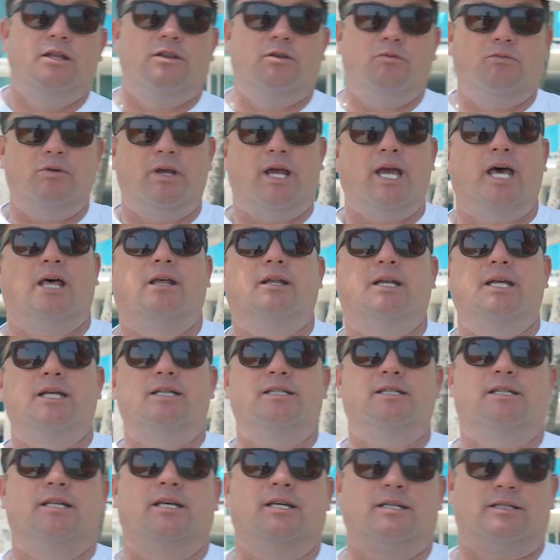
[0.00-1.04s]
The reality
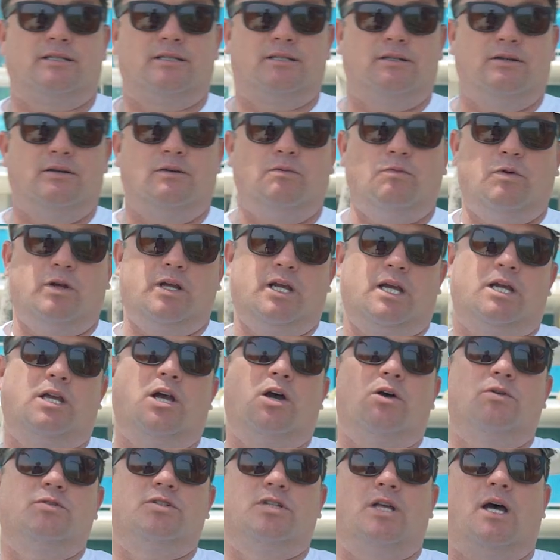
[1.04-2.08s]
is this, when it
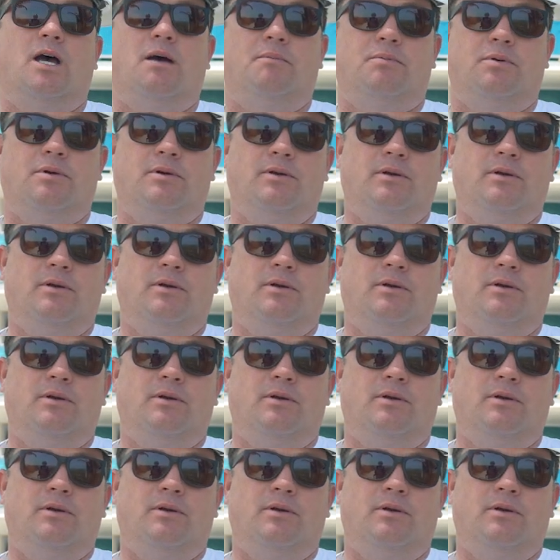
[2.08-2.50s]
goes up,